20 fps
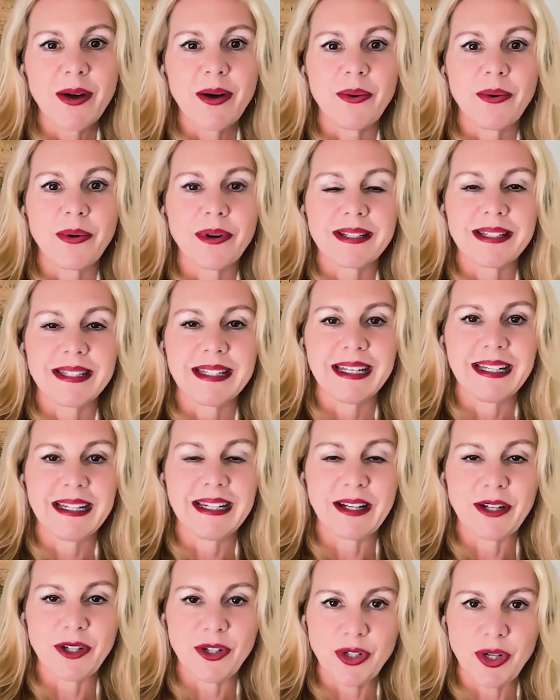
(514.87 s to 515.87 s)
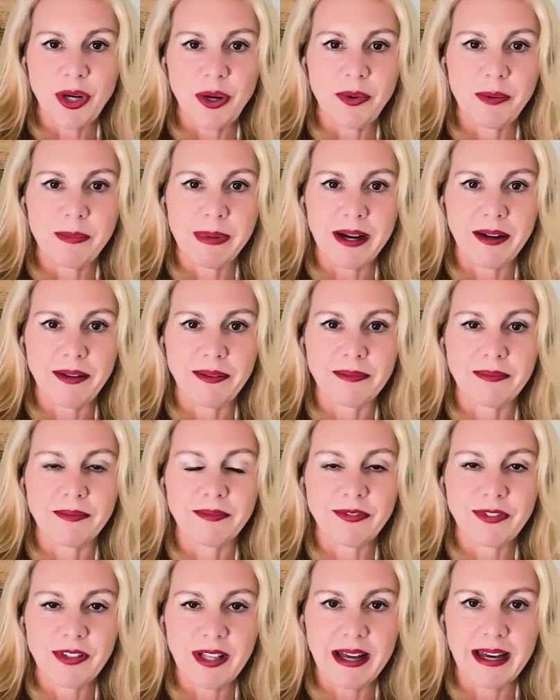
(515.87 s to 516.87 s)
or seen a show about
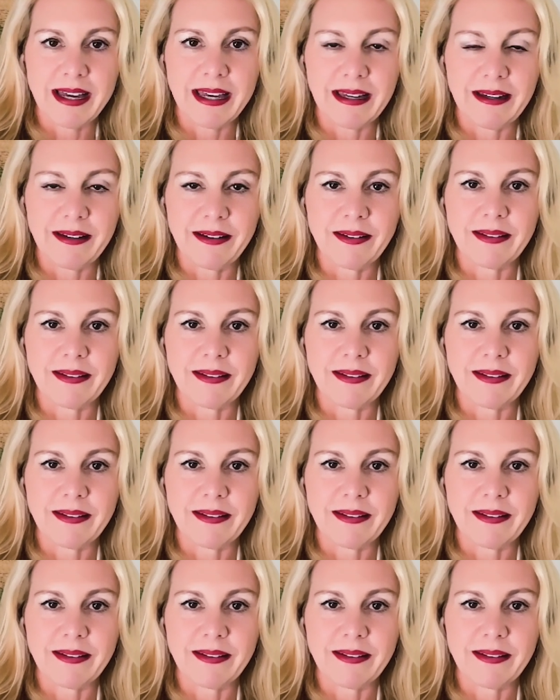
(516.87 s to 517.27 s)
flying,